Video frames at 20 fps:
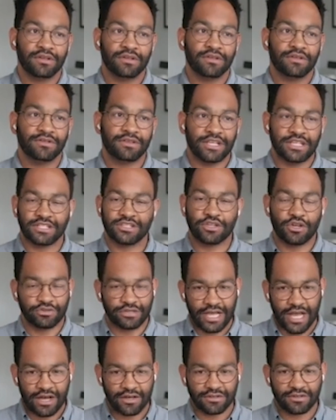This goes
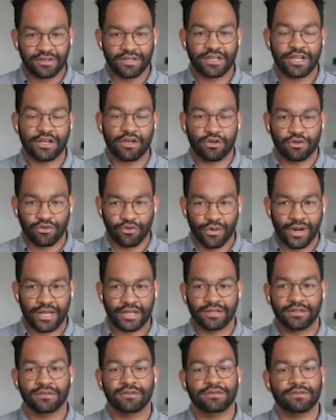out and I go, great,
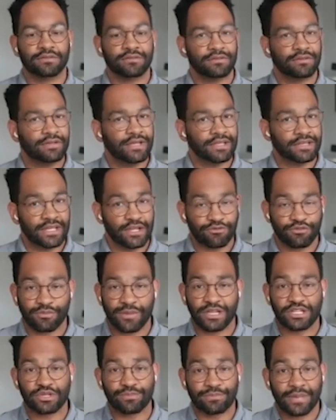get the
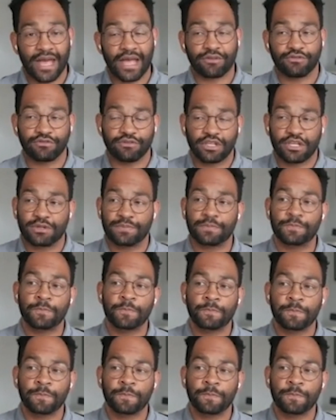information back from them.